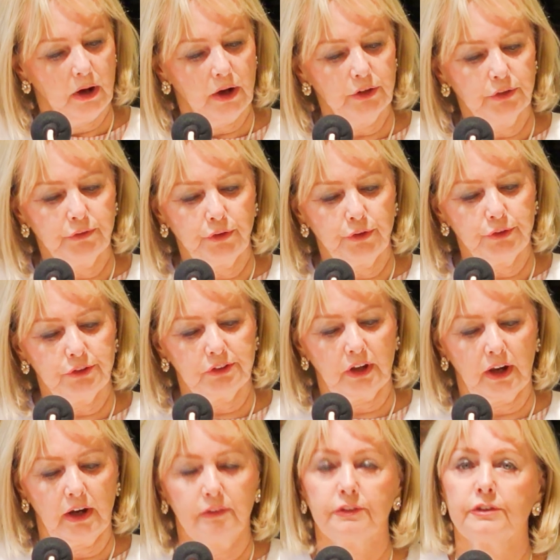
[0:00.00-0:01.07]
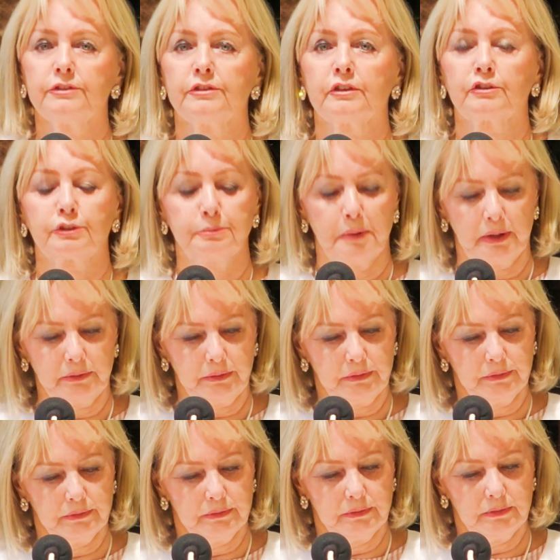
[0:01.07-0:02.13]
On the first day of the sixth month,
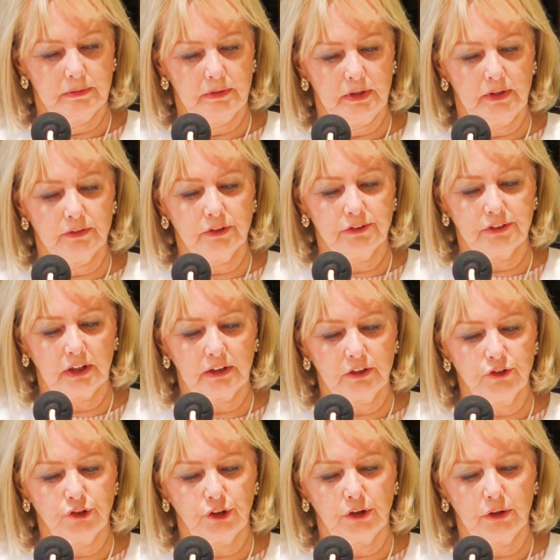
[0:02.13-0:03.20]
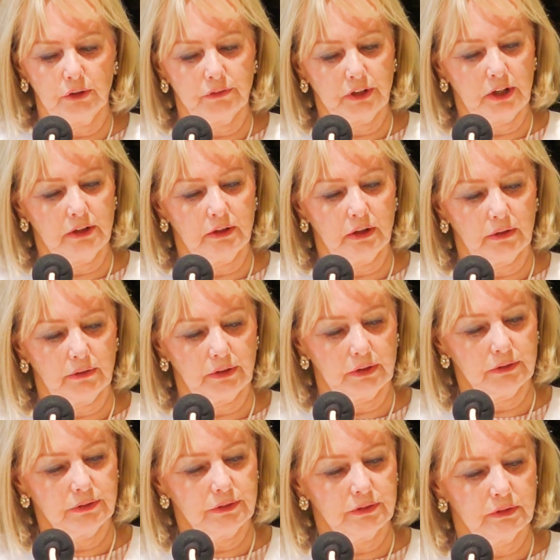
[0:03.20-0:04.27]
in the second year of King
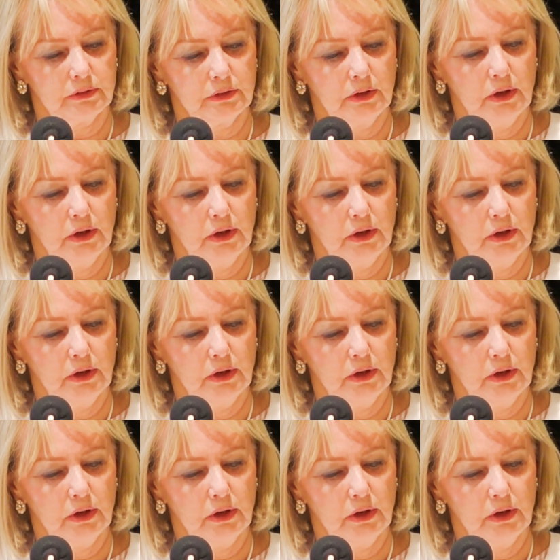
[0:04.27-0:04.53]
Darius,